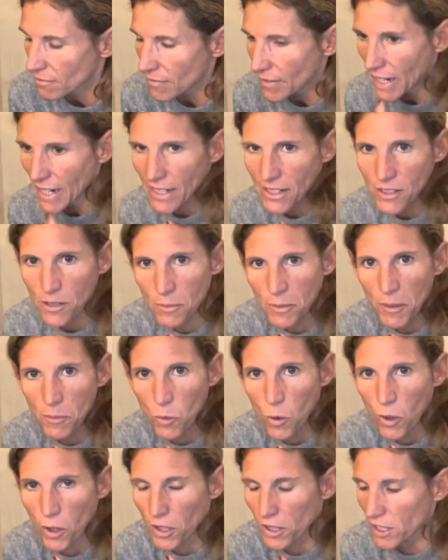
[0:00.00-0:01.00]
and to be
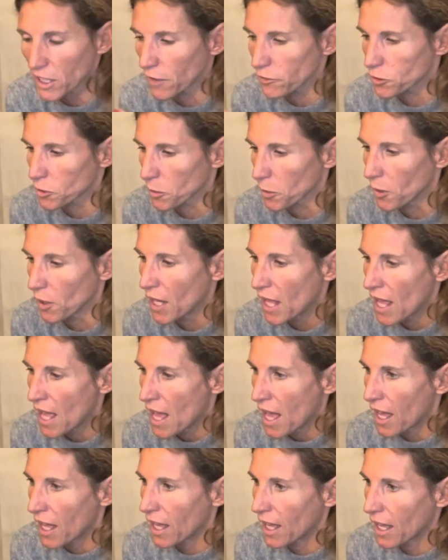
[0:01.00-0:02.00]
more comfortable.
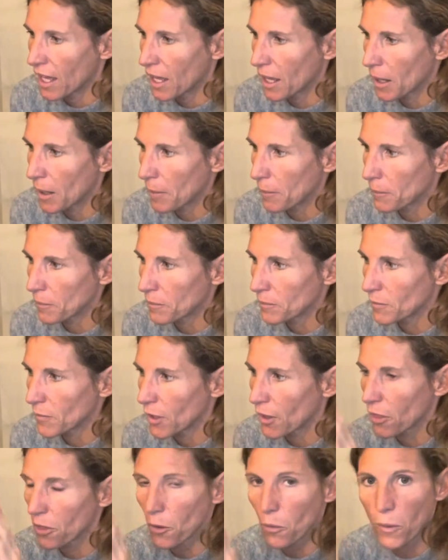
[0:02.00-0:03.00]

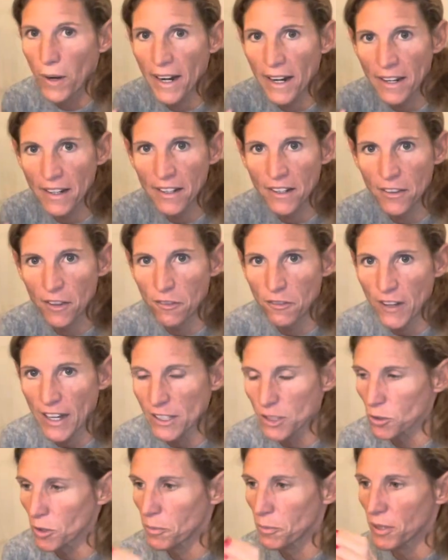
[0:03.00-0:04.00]
The way the
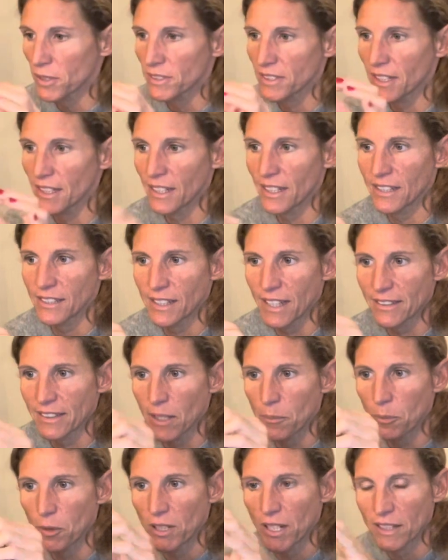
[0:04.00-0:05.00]
factory puts it is that they
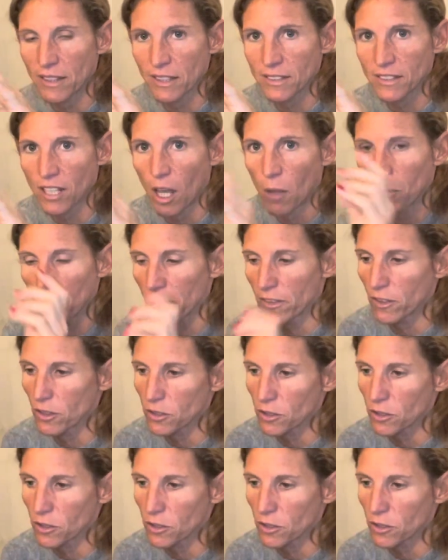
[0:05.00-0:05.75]
put it at the top level.